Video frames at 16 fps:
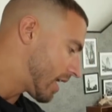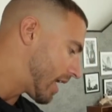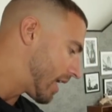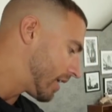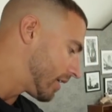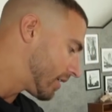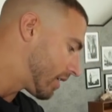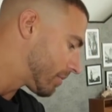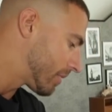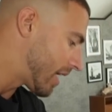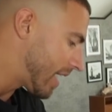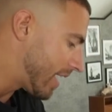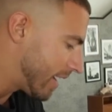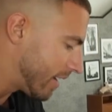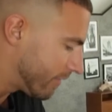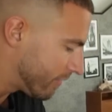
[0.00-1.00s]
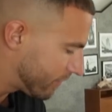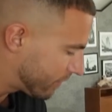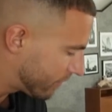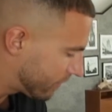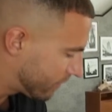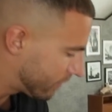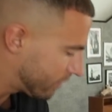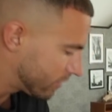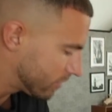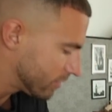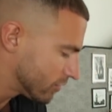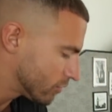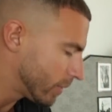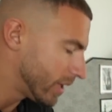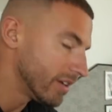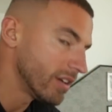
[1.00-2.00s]
And I'm gonna have
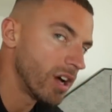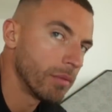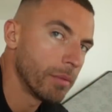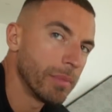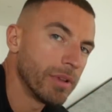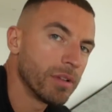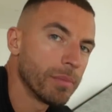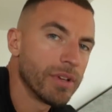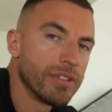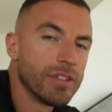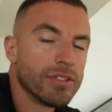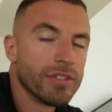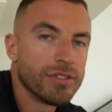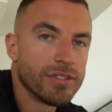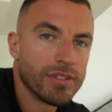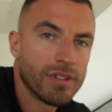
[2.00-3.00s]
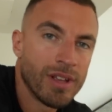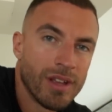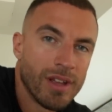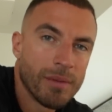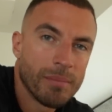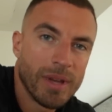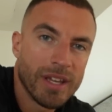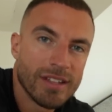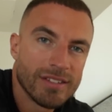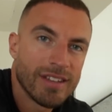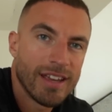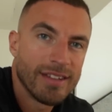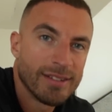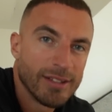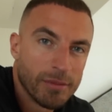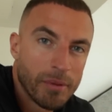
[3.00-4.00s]
sweetened almond milk because it does make it
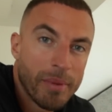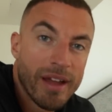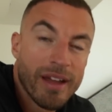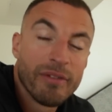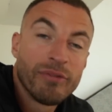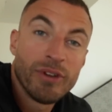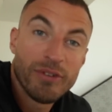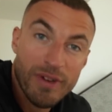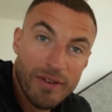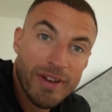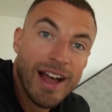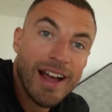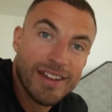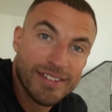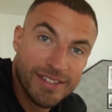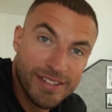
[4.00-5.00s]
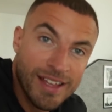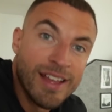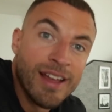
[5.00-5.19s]
taste a little bit better. If you've ever had